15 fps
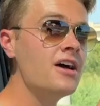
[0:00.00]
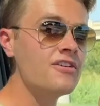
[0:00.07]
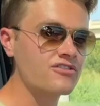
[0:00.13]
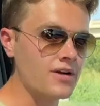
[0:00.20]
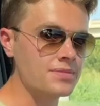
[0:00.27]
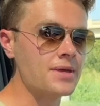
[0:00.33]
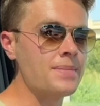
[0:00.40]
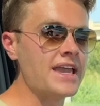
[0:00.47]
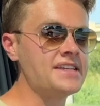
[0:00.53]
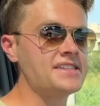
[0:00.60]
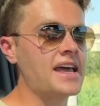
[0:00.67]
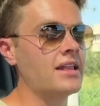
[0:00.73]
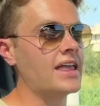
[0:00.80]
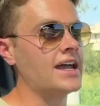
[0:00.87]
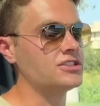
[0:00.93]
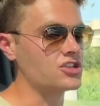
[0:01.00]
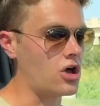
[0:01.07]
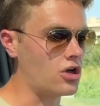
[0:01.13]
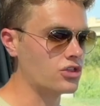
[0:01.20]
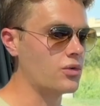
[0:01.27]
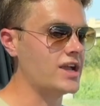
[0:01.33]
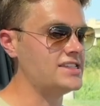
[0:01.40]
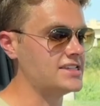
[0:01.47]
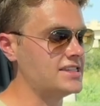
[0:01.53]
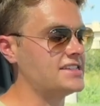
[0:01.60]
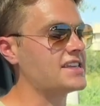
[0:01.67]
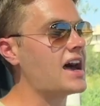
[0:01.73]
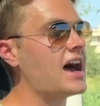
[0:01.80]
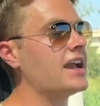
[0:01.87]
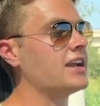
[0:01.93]
from the base LS all the way to this
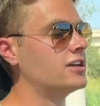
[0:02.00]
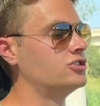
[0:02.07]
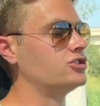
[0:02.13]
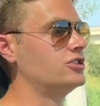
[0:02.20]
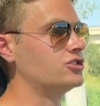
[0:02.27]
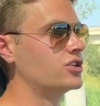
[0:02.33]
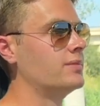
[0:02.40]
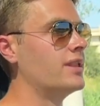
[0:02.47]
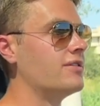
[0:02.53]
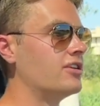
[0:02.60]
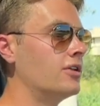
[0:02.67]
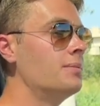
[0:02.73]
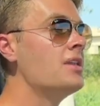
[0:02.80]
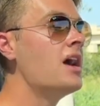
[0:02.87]
high country trim level.